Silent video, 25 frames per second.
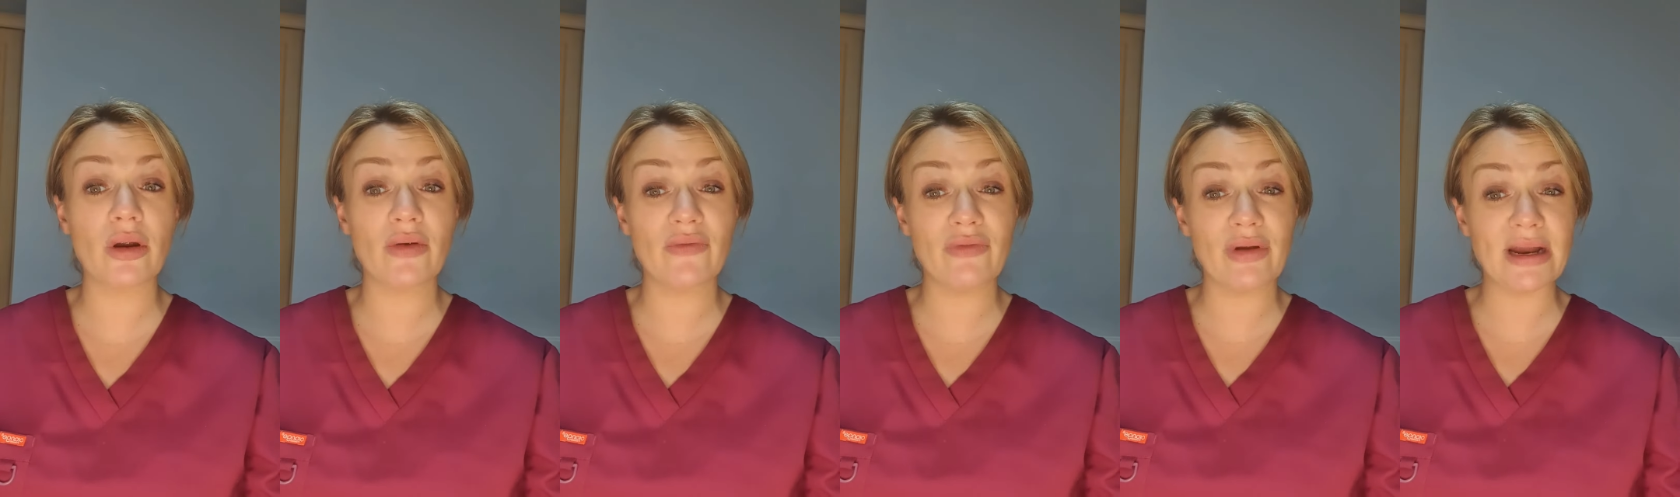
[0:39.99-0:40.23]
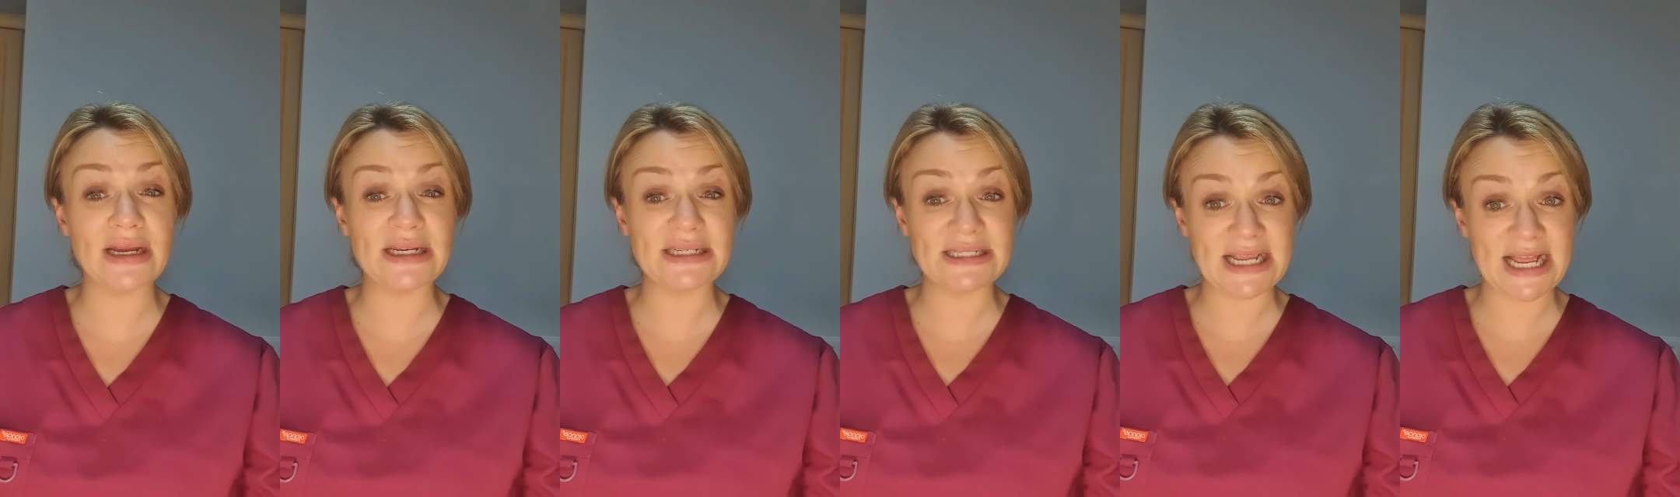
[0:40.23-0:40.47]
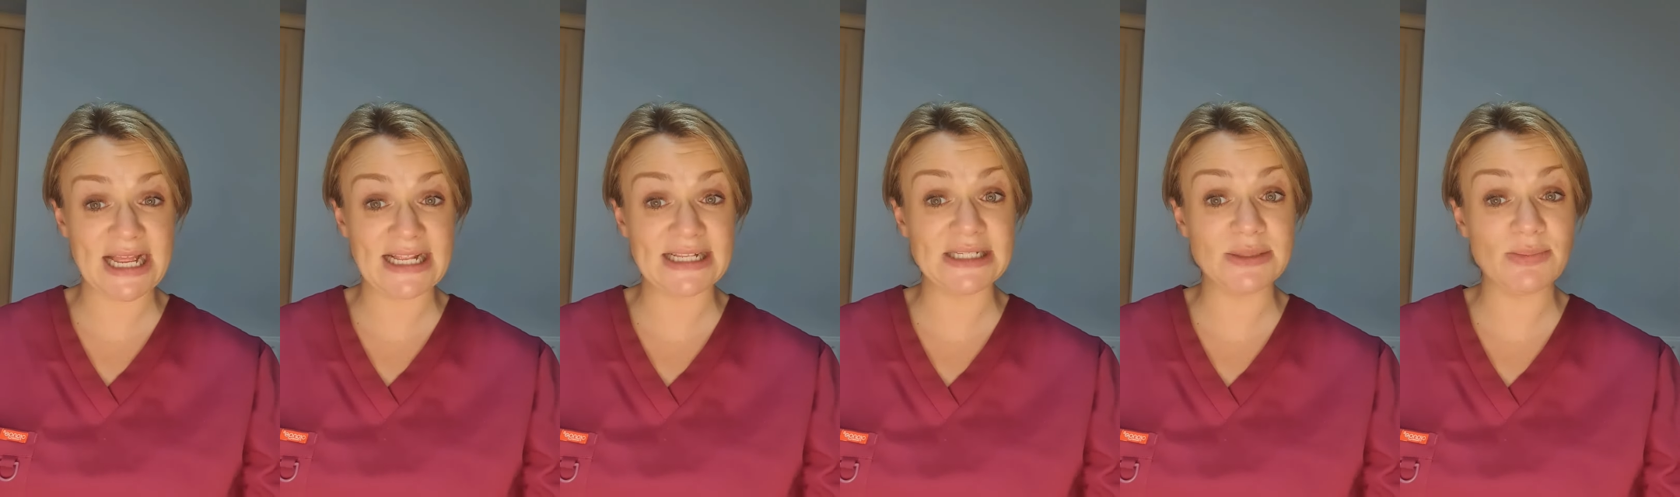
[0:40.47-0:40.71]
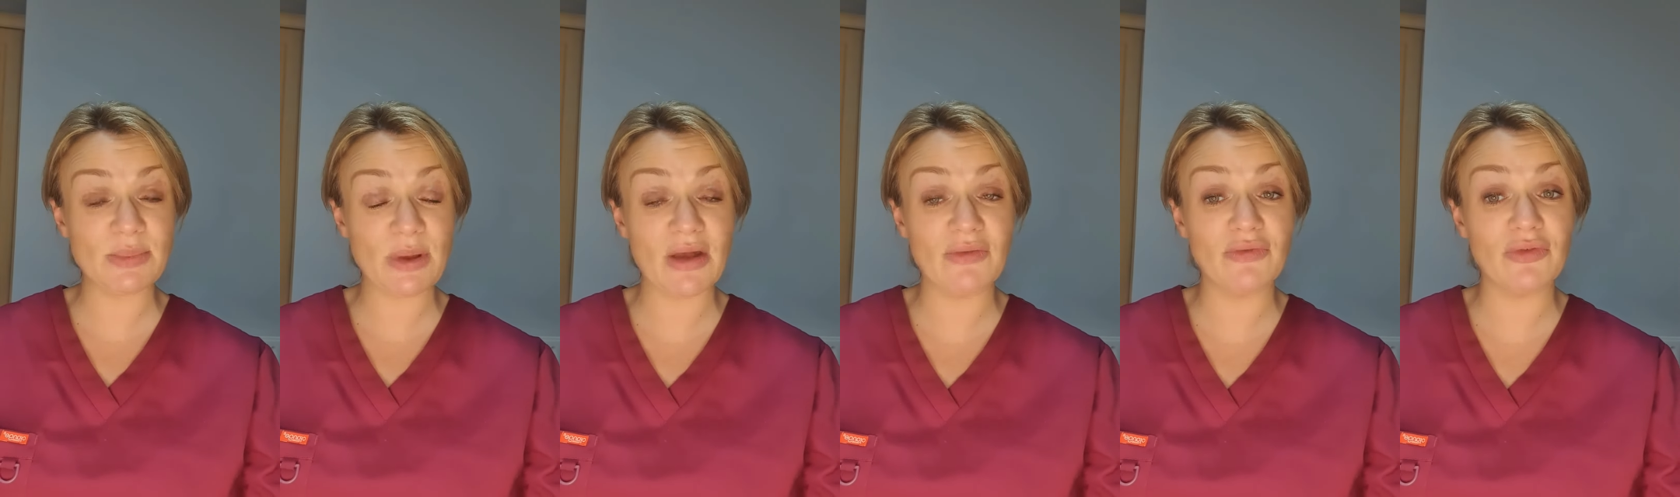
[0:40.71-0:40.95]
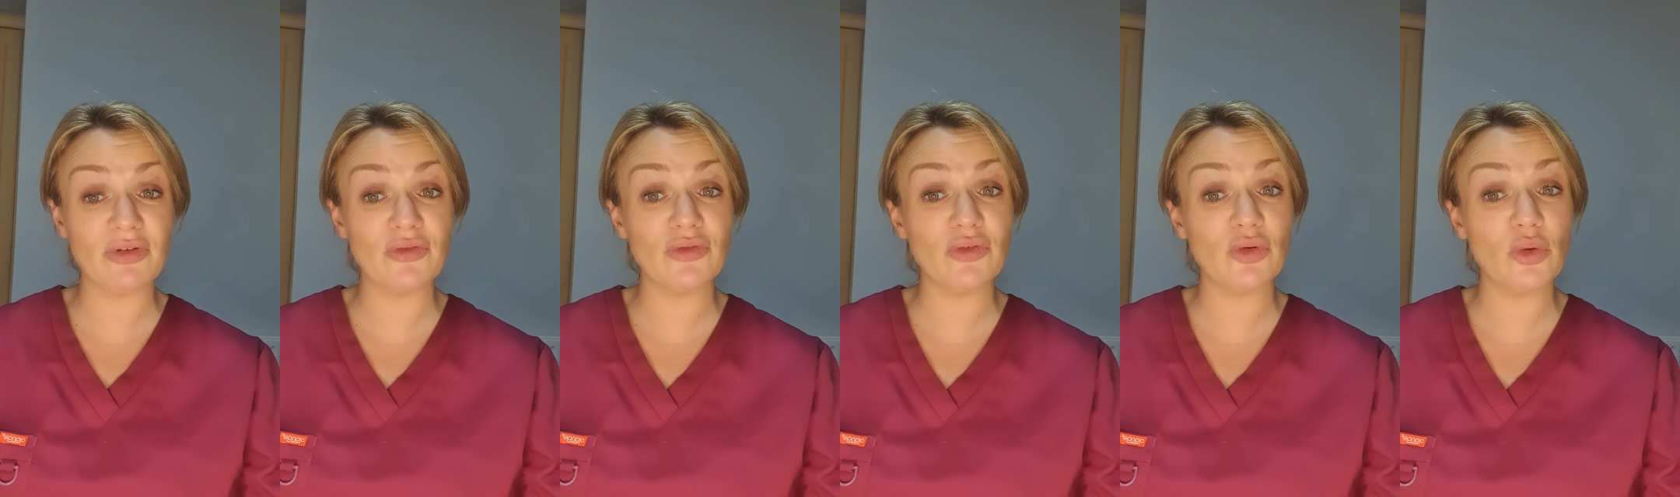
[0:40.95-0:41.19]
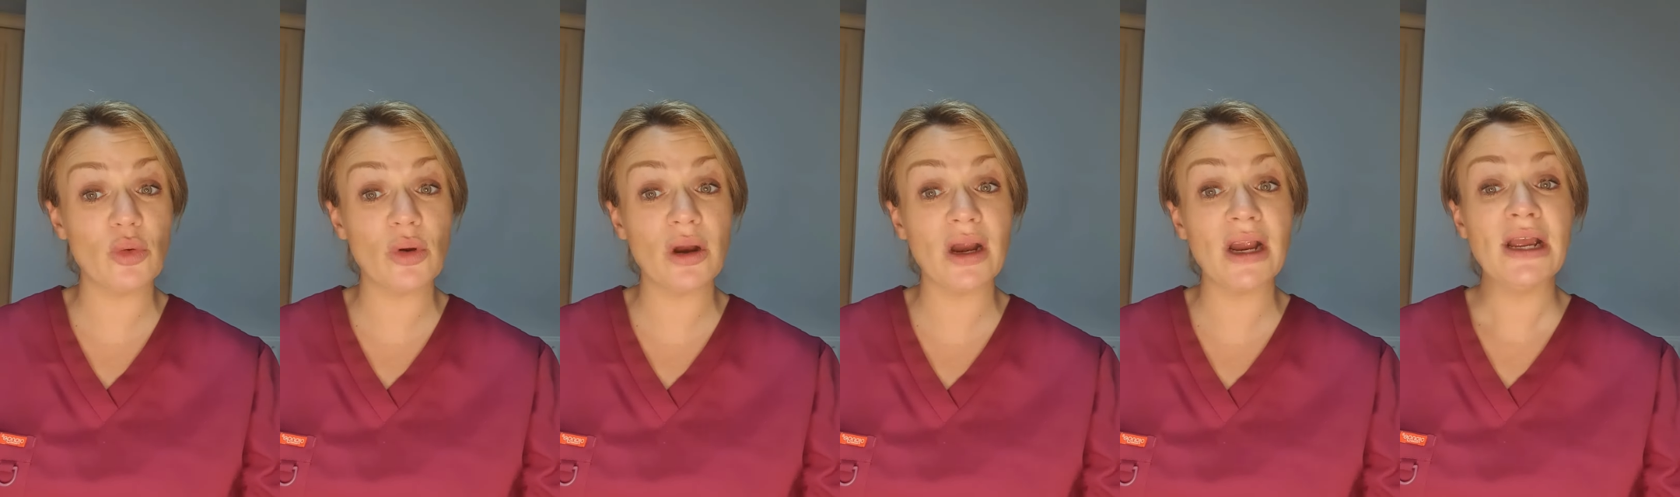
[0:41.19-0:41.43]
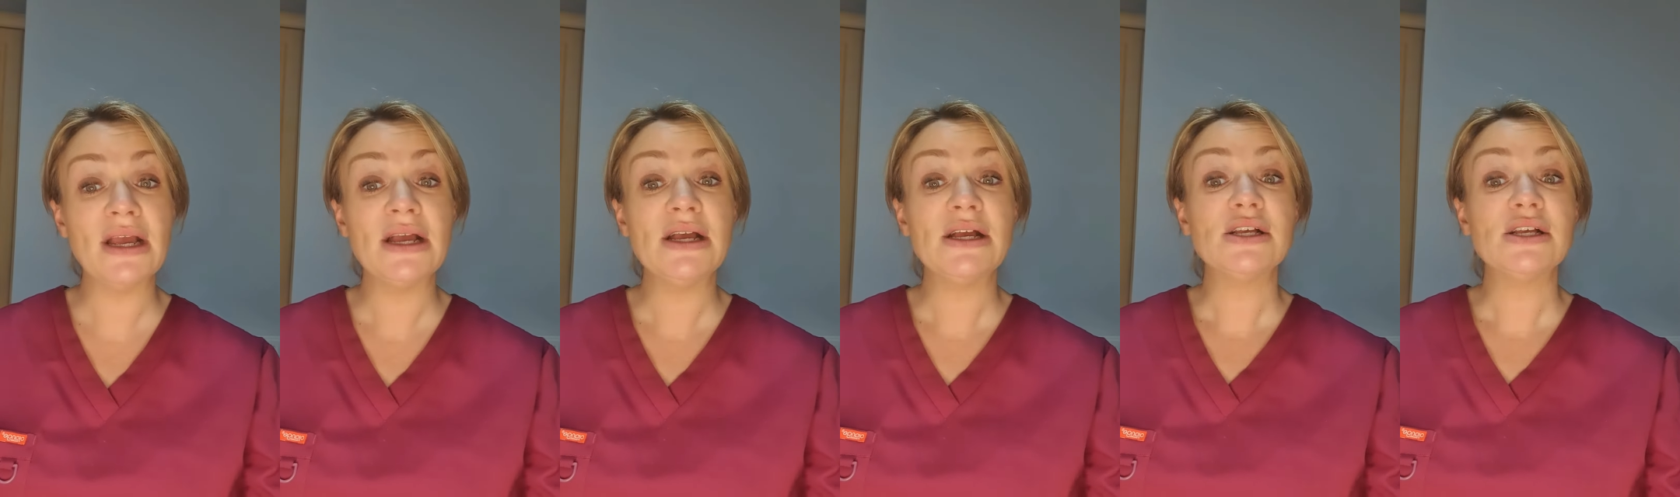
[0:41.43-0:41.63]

or very tense pelvic floor.